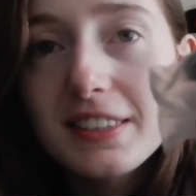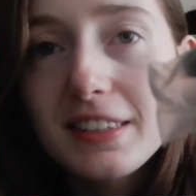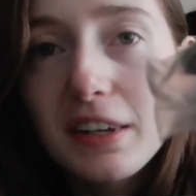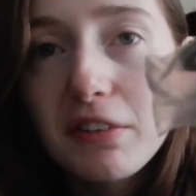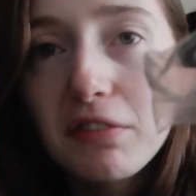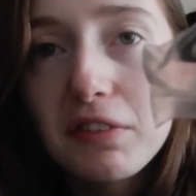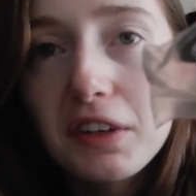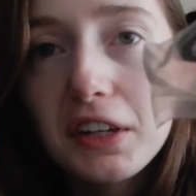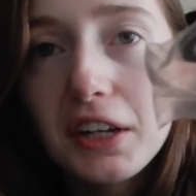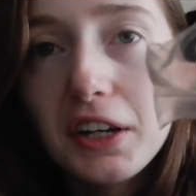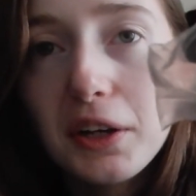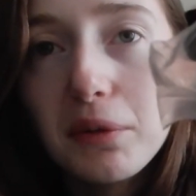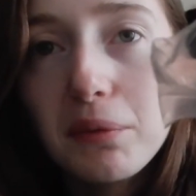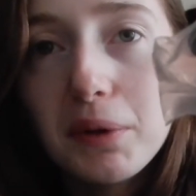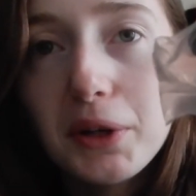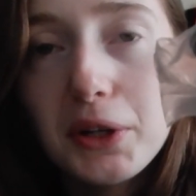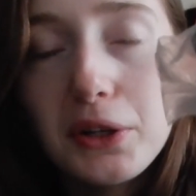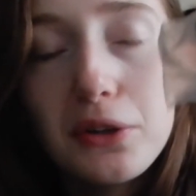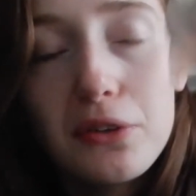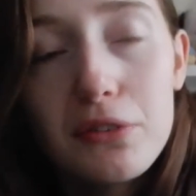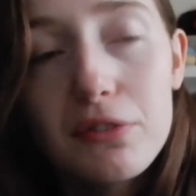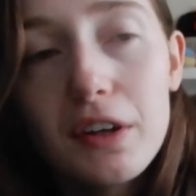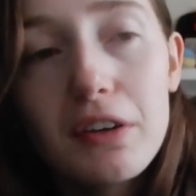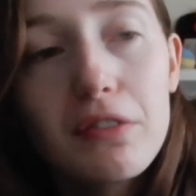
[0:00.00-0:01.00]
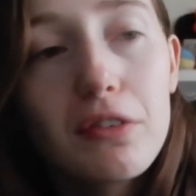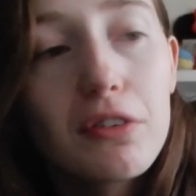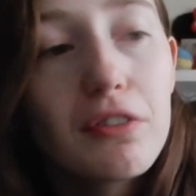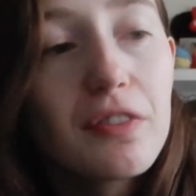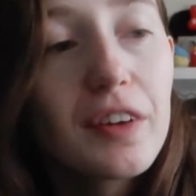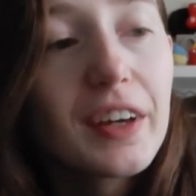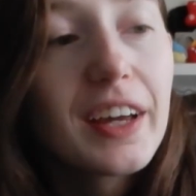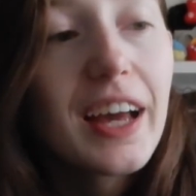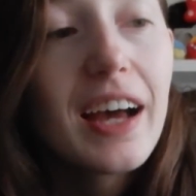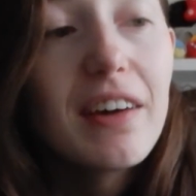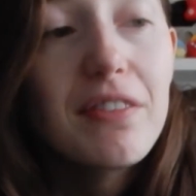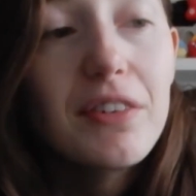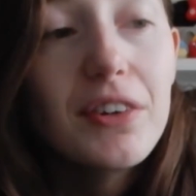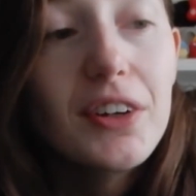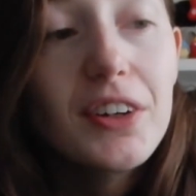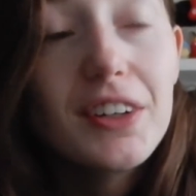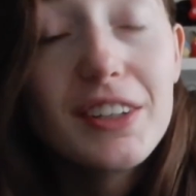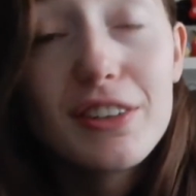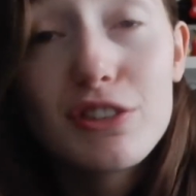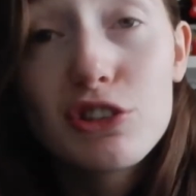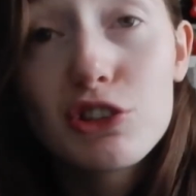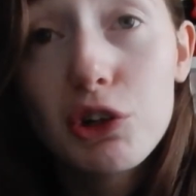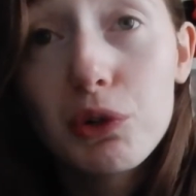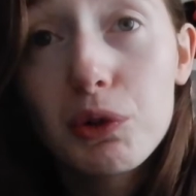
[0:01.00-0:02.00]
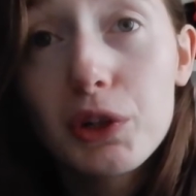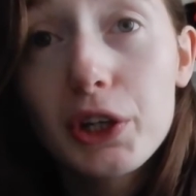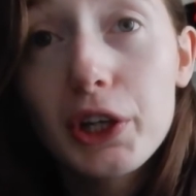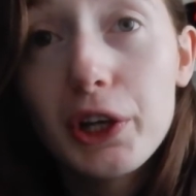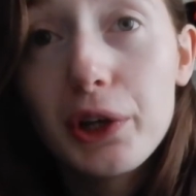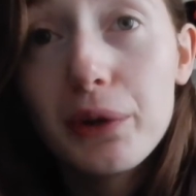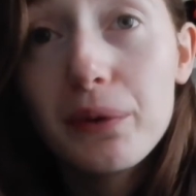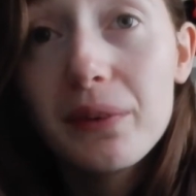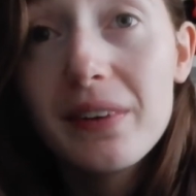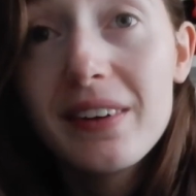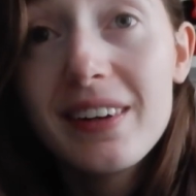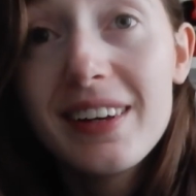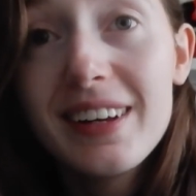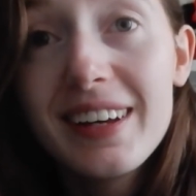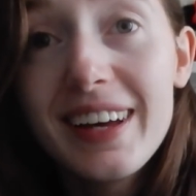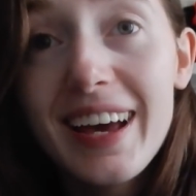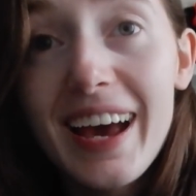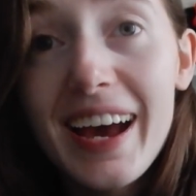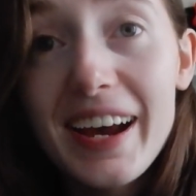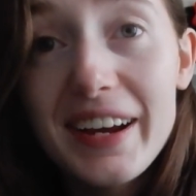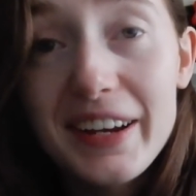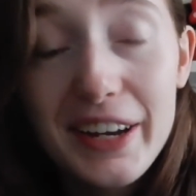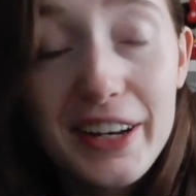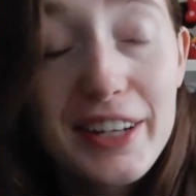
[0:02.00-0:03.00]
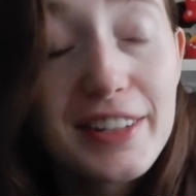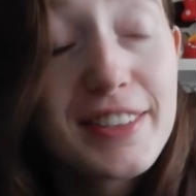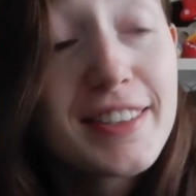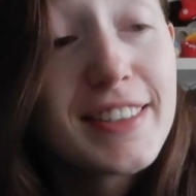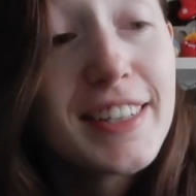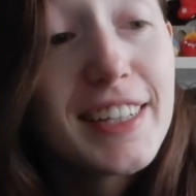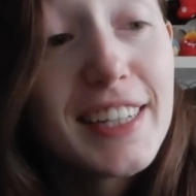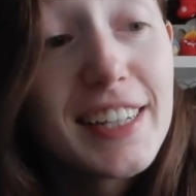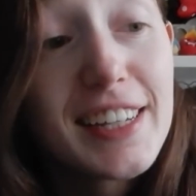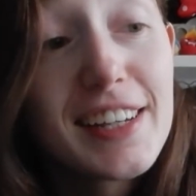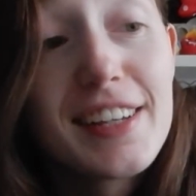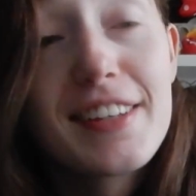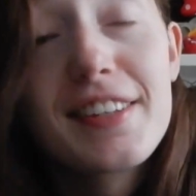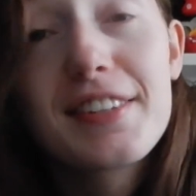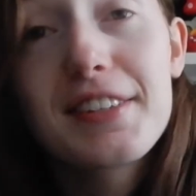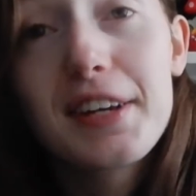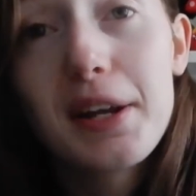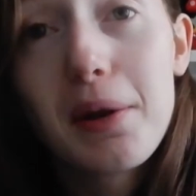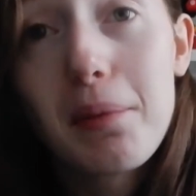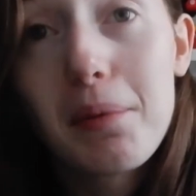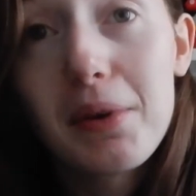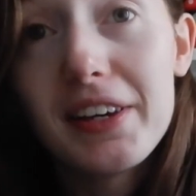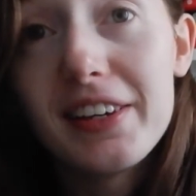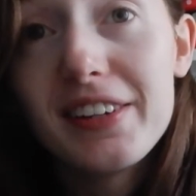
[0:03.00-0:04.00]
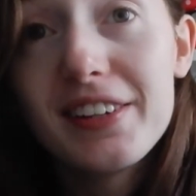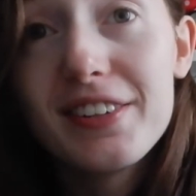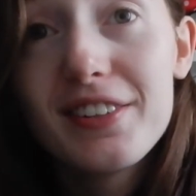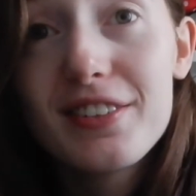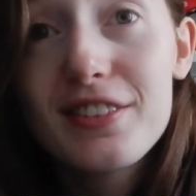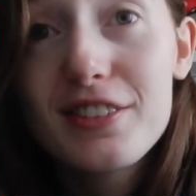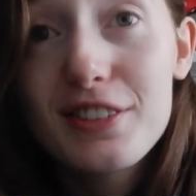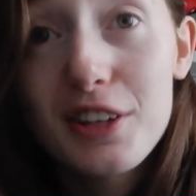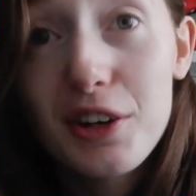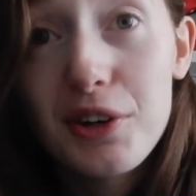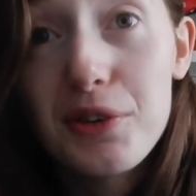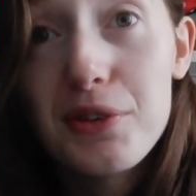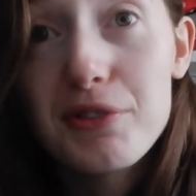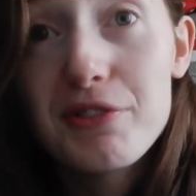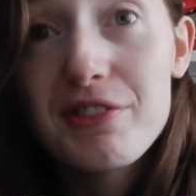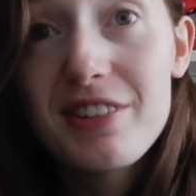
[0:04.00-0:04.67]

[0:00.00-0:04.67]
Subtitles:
is definitely like my new favorite thing ever. It's so cute and Kirsty is gonna be so